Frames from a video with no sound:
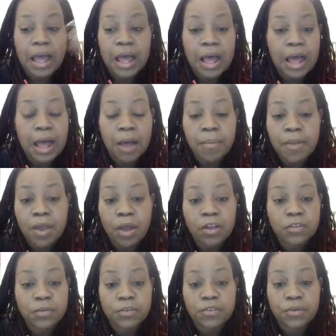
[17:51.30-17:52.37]
I'll be
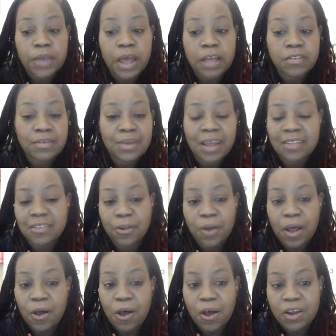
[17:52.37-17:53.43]
honest with you guys. You guys know how
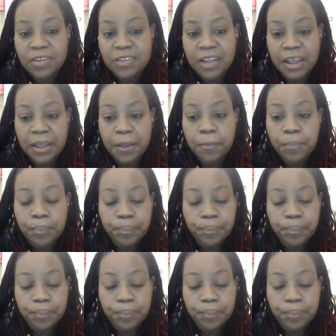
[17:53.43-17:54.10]
honest I am.